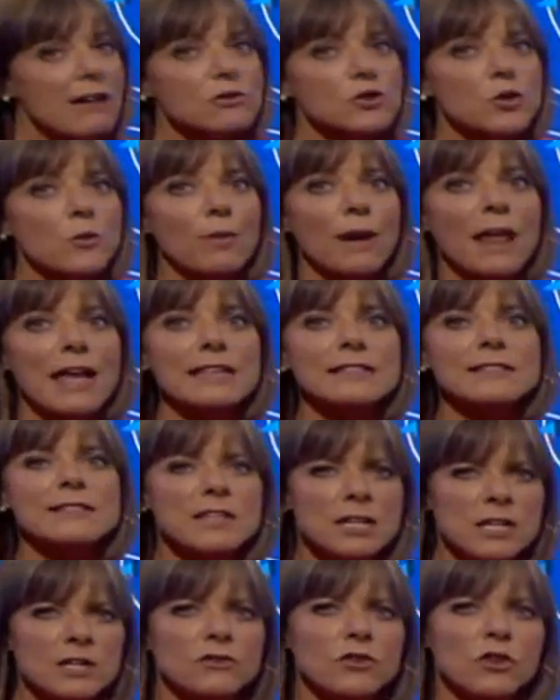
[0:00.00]
outdoor plans,
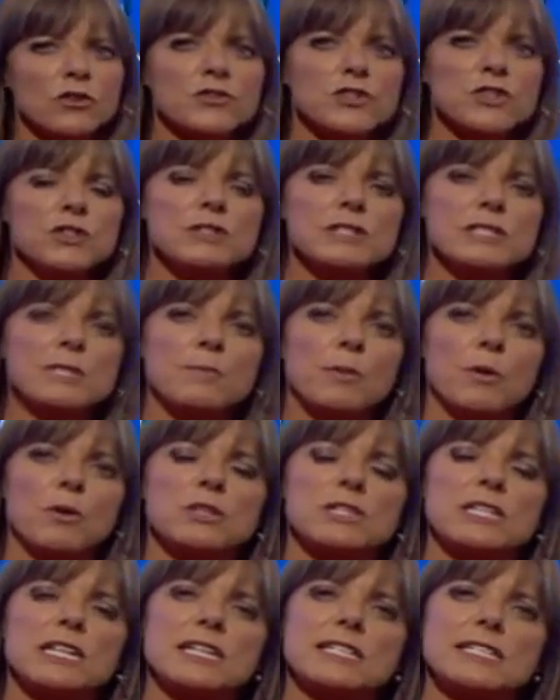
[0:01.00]
not too
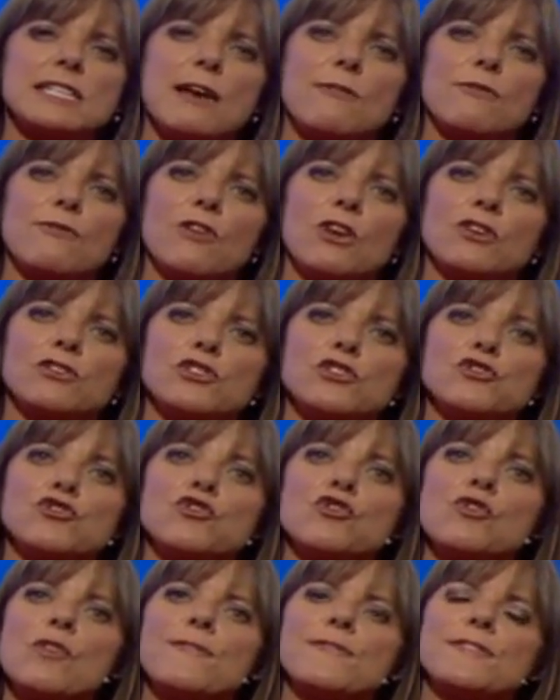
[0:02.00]
disappointing as that front
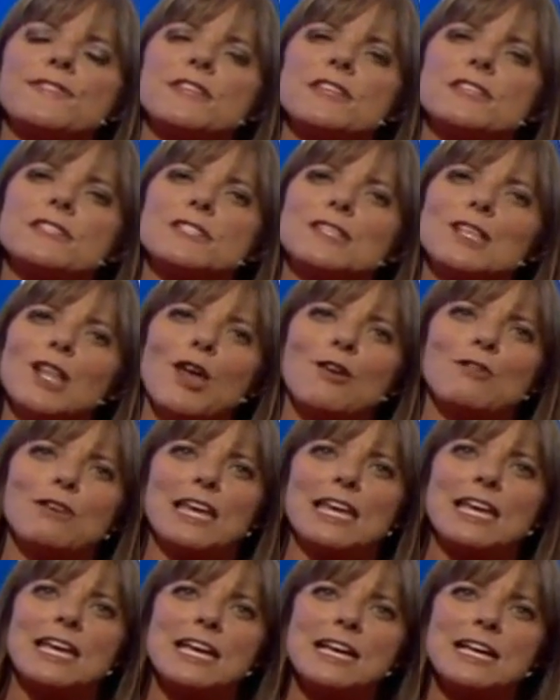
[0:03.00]
drifts
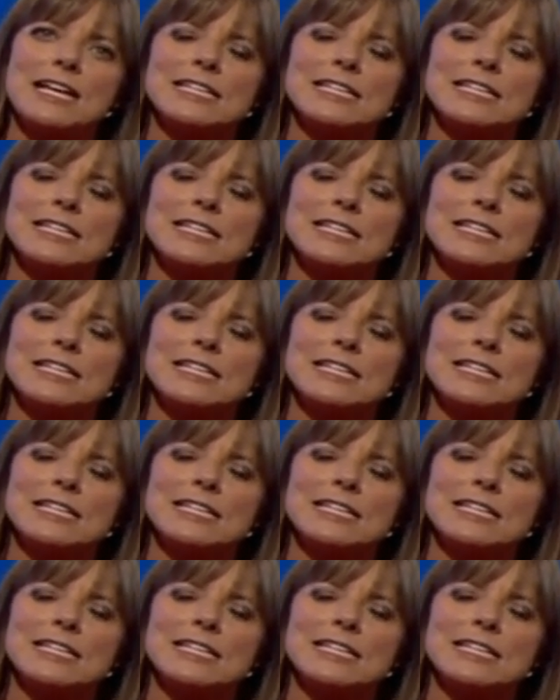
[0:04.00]
slowly